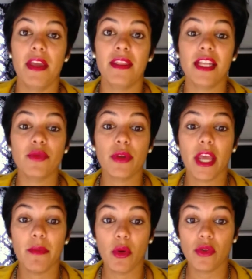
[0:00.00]
That's when
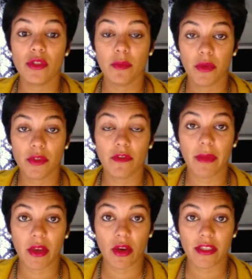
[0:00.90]
I post most of
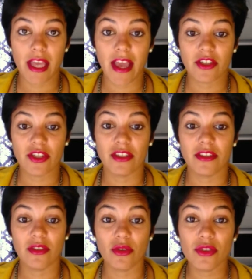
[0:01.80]
my call to
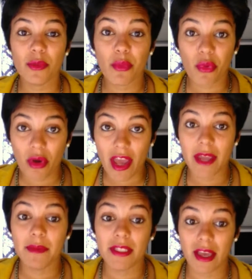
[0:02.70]
actions. Those are
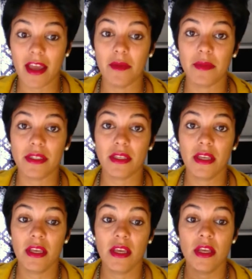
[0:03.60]
prime times.
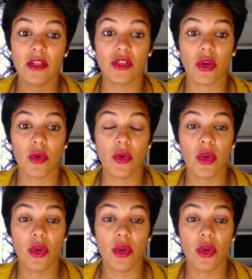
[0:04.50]
So,